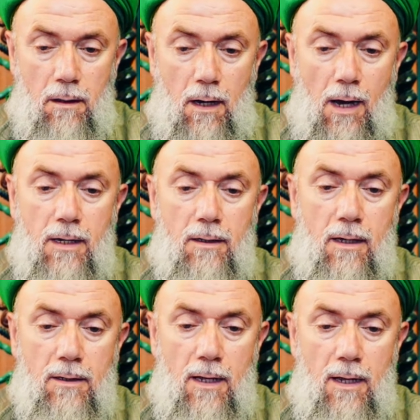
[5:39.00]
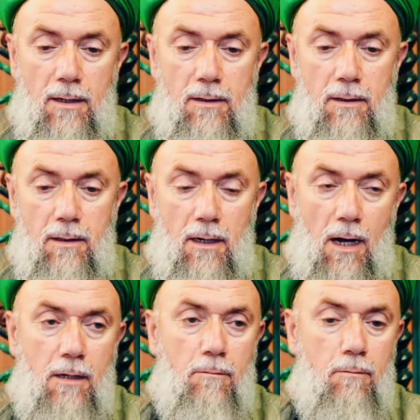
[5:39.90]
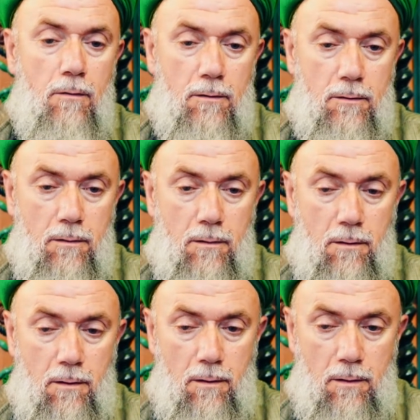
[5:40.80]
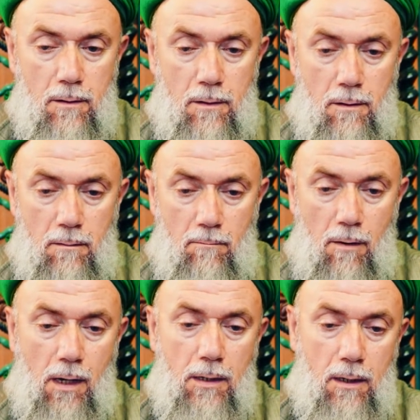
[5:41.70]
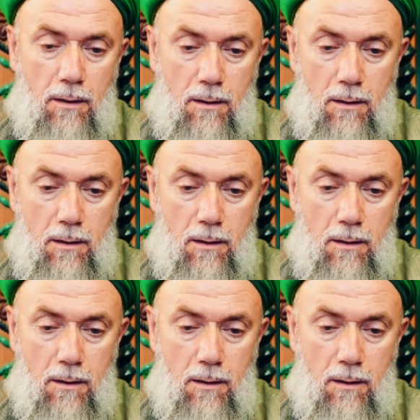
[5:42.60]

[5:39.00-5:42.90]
hayırla gelen hayır bulur. Muhakkak.